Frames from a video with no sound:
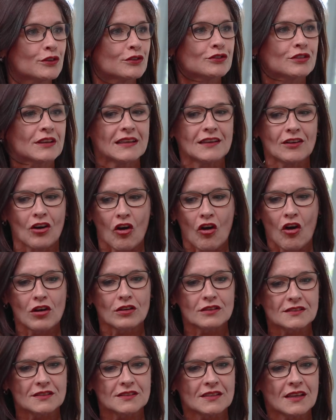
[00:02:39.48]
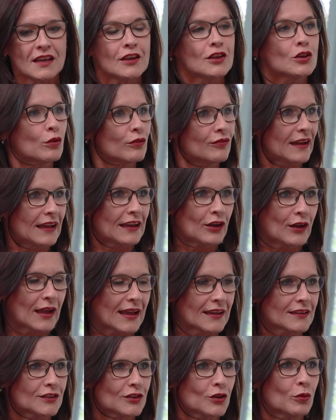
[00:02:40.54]
you to enhance your value
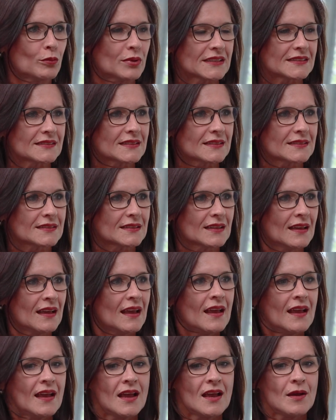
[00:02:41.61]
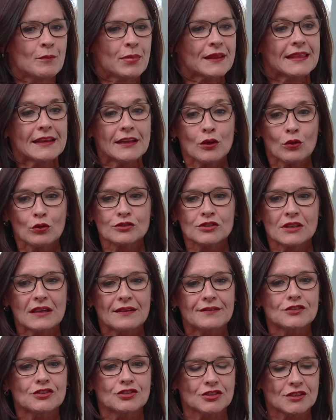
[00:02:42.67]
add to your business? But then you also
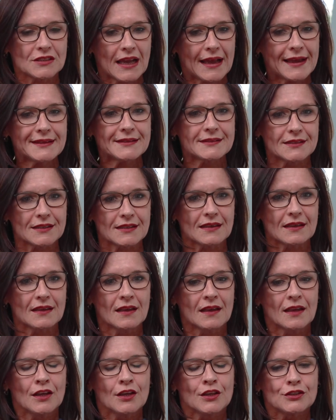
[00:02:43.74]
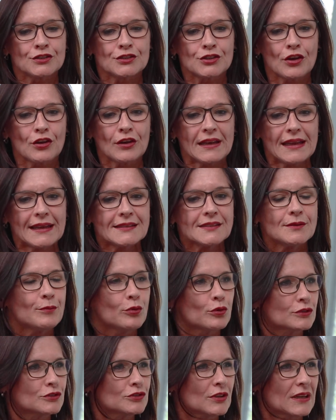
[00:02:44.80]
live in society. So it is
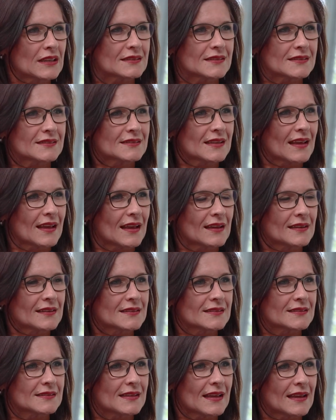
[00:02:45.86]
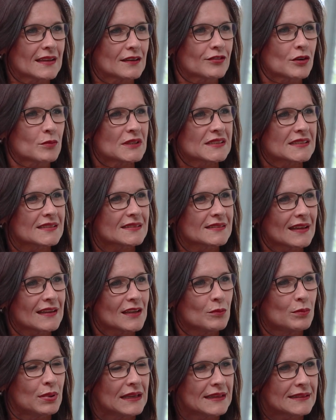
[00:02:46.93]
important to understand from a
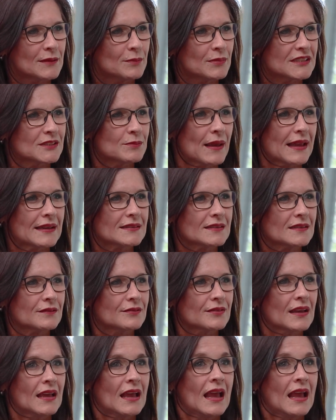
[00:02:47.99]
sustainability perspective,